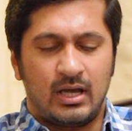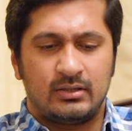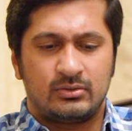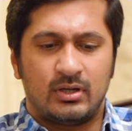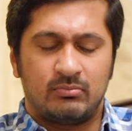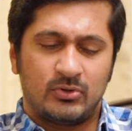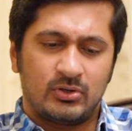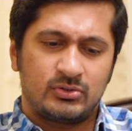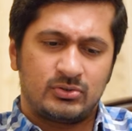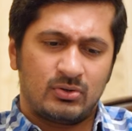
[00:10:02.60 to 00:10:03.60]
I'm
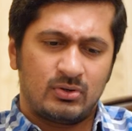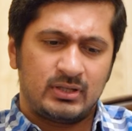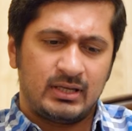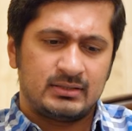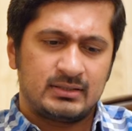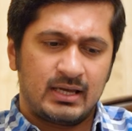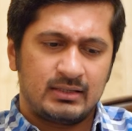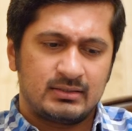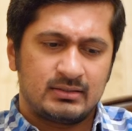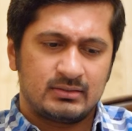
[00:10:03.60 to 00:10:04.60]
not sure the
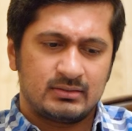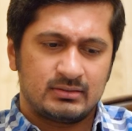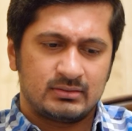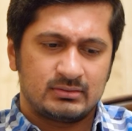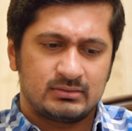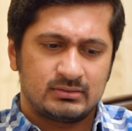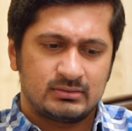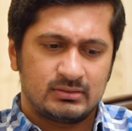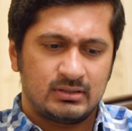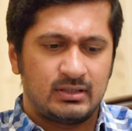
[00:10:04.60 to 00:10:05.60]
exact
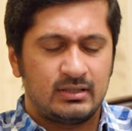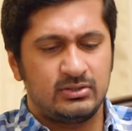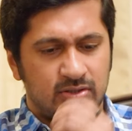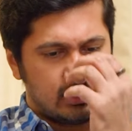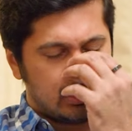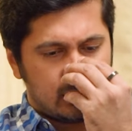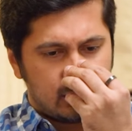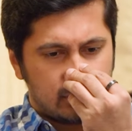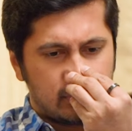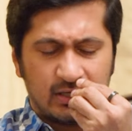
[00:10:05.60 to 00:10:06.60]
year,
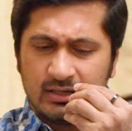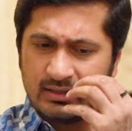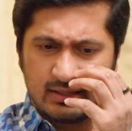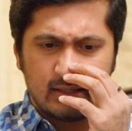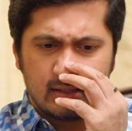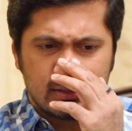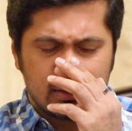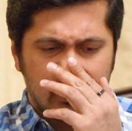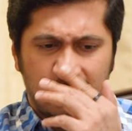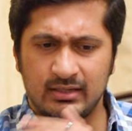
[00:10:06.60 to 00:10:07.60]
but I think
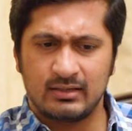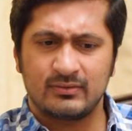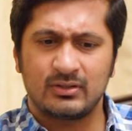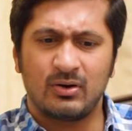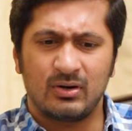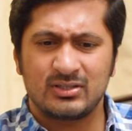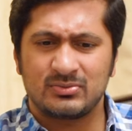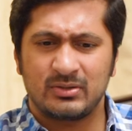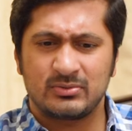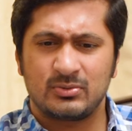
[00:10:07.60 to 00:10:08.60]
right after college
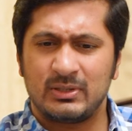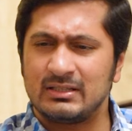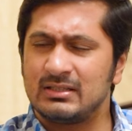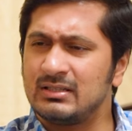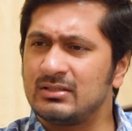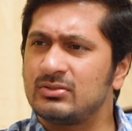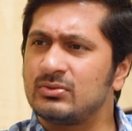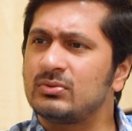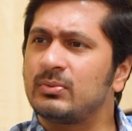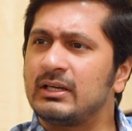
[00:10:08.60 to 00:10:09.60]
when I was
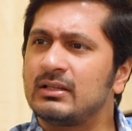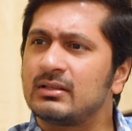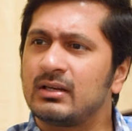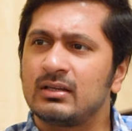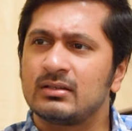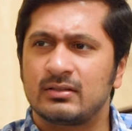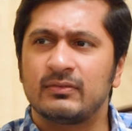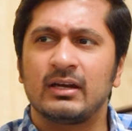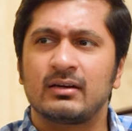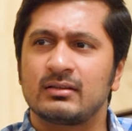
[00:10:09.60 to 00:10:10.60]
22, 23,
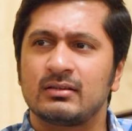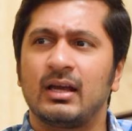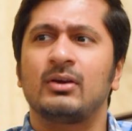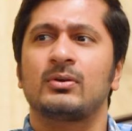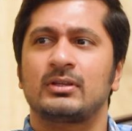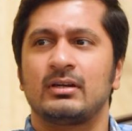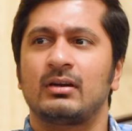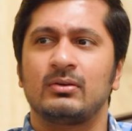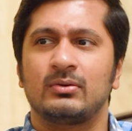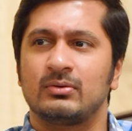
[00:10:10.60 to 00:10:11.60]
Trivandrum Tagore
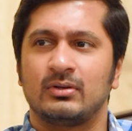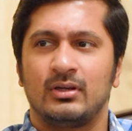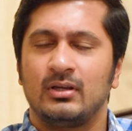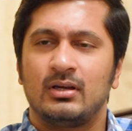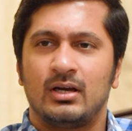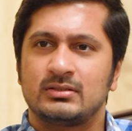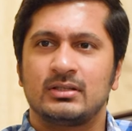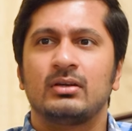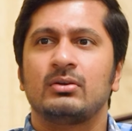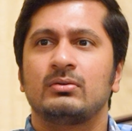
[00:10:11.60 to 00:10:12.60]
Theatre.
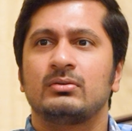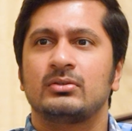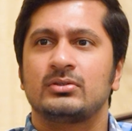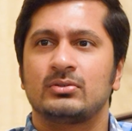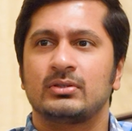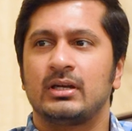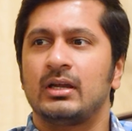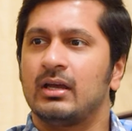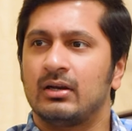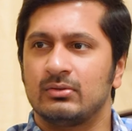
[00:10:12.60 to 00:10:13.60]
Achanda ru show thane
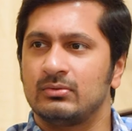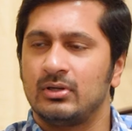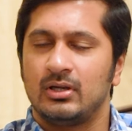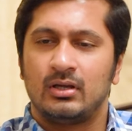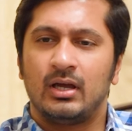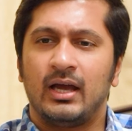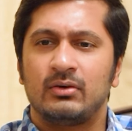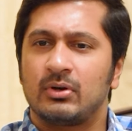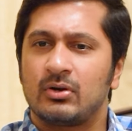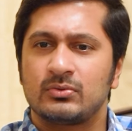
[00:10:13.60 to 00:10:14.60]
ayirunnu. I had
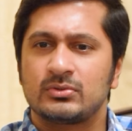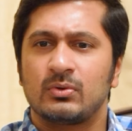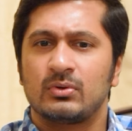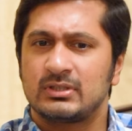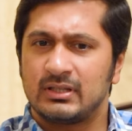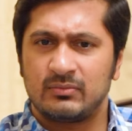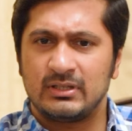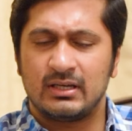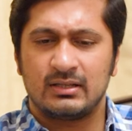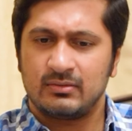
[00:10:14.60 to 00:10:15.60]
one or two solos and then
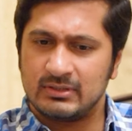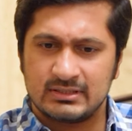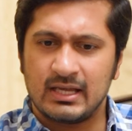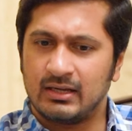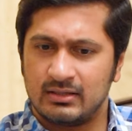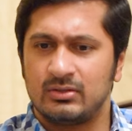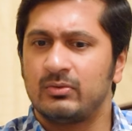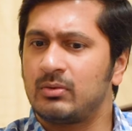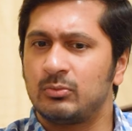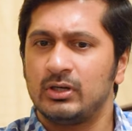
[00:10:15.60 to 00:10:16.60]
I think we sang Edo
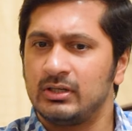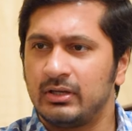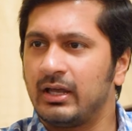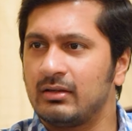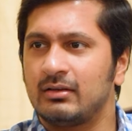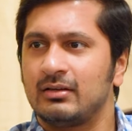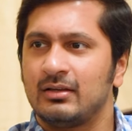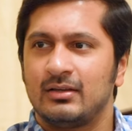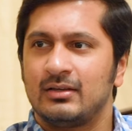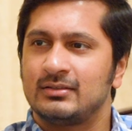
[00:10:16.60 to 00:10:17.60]
Varmugilin together.
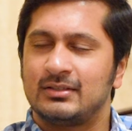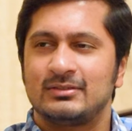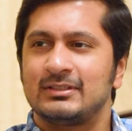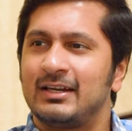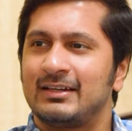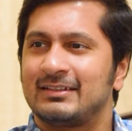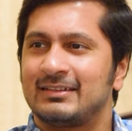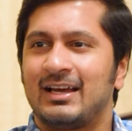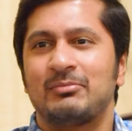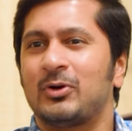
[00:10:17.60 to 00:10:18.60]
It was great.
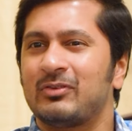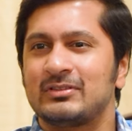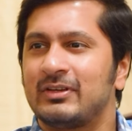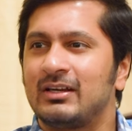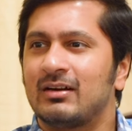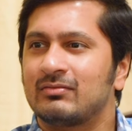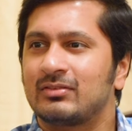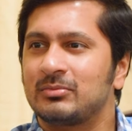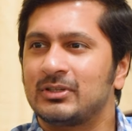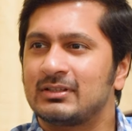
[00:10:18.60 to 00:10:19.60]
I'm always very
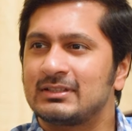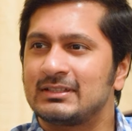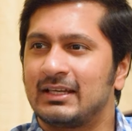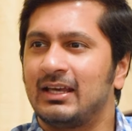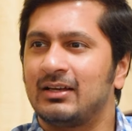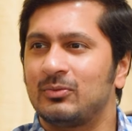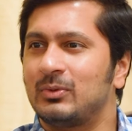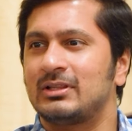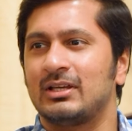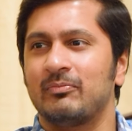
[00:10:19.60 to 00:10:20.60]
comfortable singing
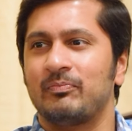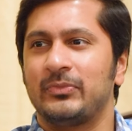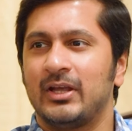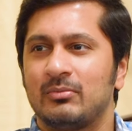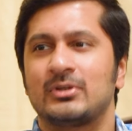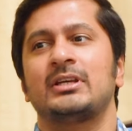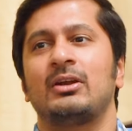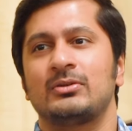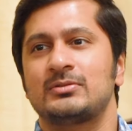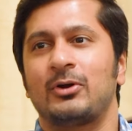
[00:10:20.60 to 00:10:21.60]
with him because I
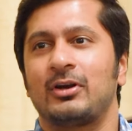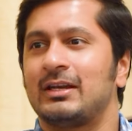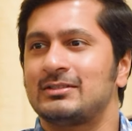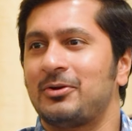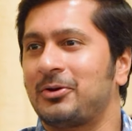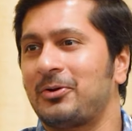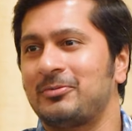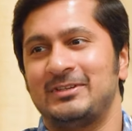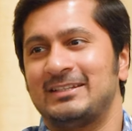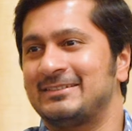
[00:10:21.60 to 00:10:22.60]
know the spotlight is not on me.